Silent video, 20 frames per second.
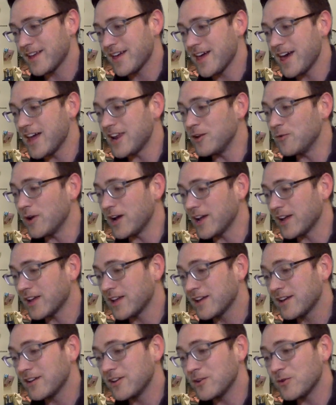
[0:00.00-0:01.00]
Anyway,
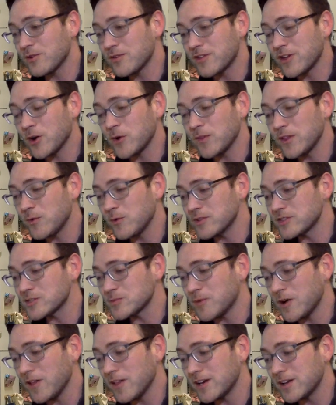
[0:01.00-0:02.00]
you are the only one
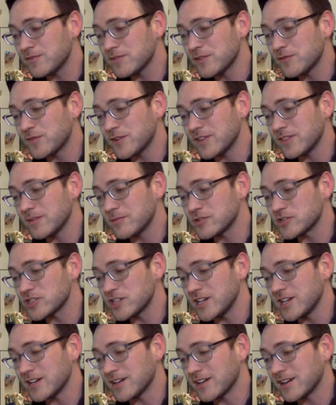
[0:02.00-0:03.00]
small enough to fit in the
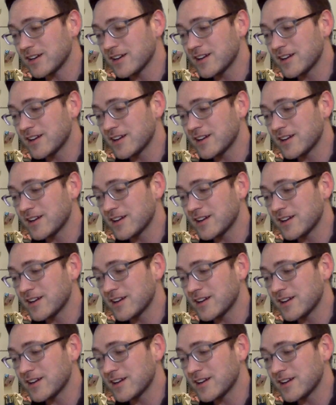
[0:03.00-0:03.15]
machine.